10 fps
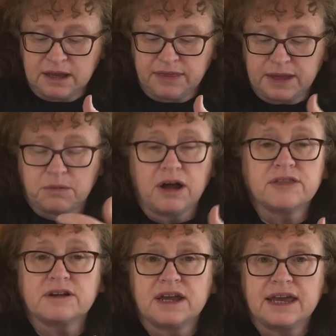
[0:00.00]
there were
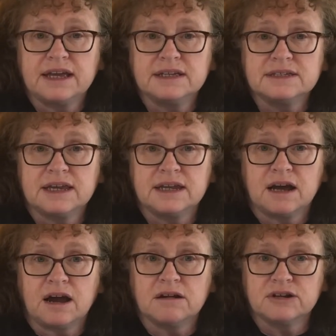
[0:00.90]
other kings in
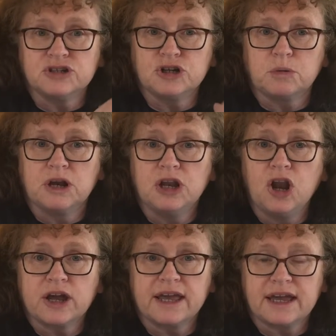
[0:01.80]
Ireland who were
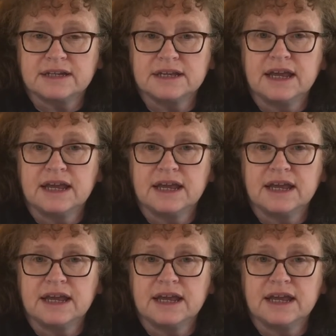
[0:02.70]
looking at